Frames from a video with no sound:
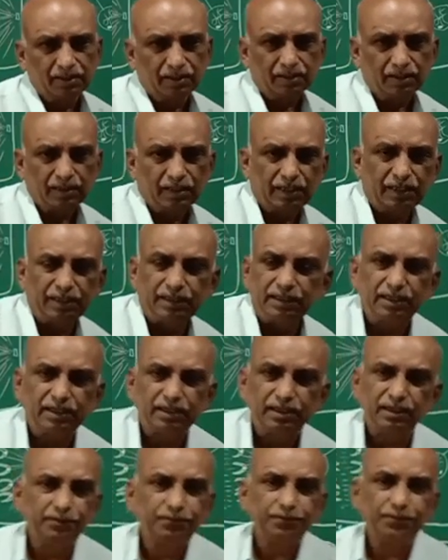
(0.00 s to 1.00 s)
and it
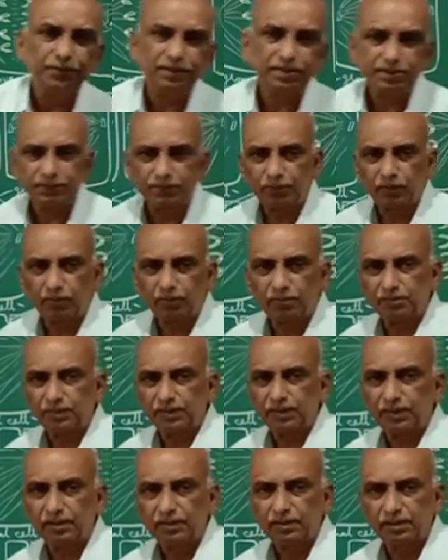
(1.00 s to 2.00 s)
differs from
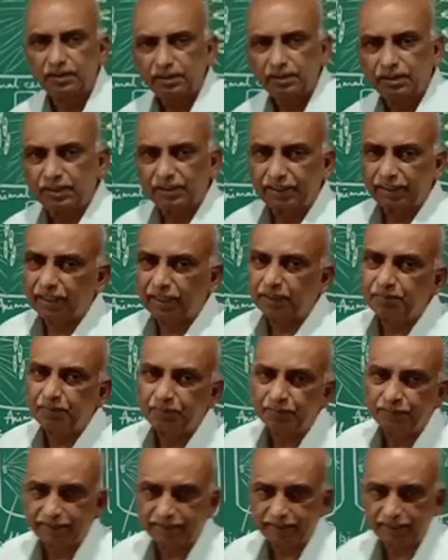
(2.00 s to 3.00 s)
a type of
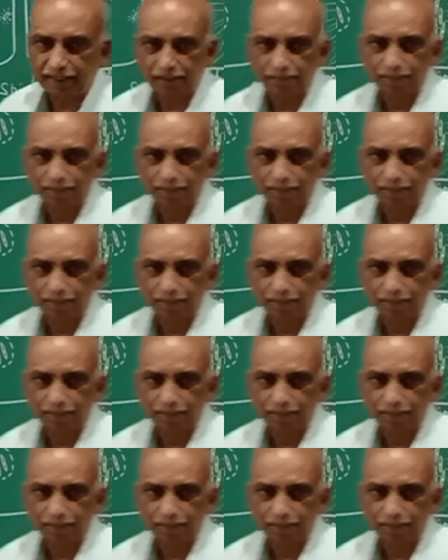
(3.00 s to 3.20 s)
the cell.